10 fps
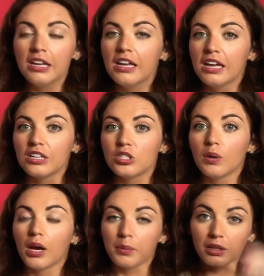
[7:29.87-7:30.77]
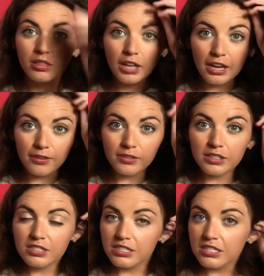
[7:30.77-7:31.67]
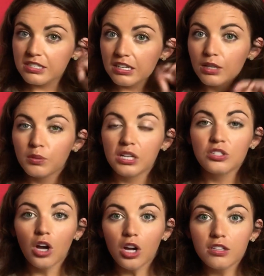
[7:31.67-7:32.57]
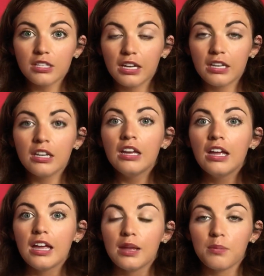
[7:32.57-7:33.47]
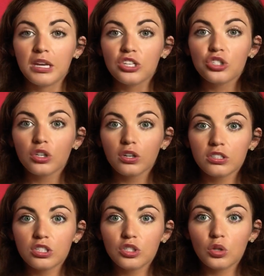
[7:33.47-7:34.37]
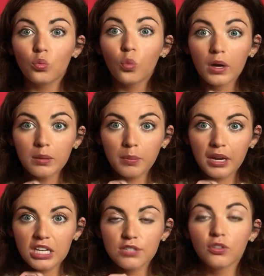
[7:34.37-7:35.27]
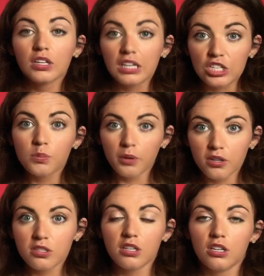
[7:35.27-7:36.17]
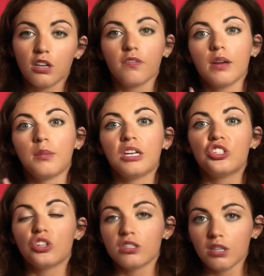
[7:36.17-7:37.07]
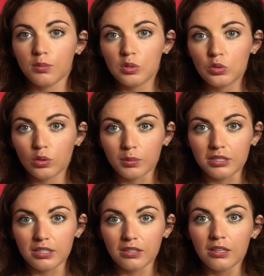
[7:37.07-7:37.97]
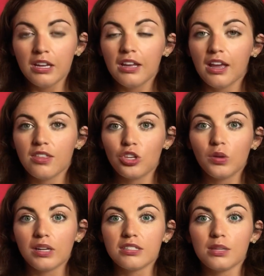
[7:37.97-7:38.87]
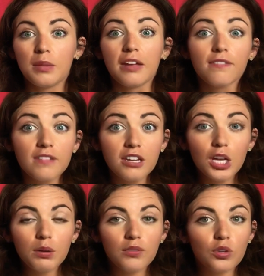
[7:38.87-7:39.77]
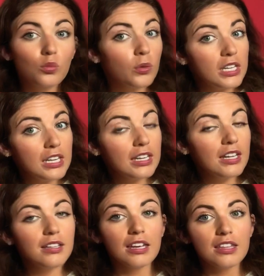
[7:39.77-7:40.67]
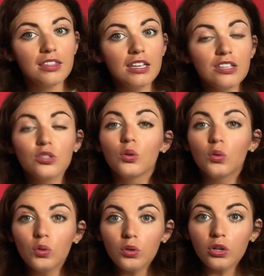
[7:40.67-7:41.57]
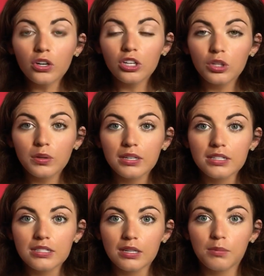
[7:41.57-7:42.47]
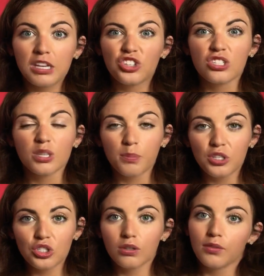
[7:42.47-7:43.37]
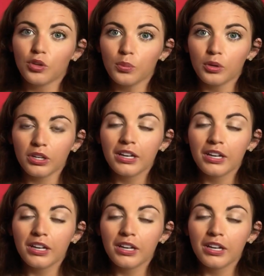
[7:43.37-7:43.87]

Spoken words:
And so I would love to see it when it's all done, and make sure to do 1 page for each person in your family just like Miss Thorman did. And then you can send me a video of you reading it like this, or you can send me just a picture of your book.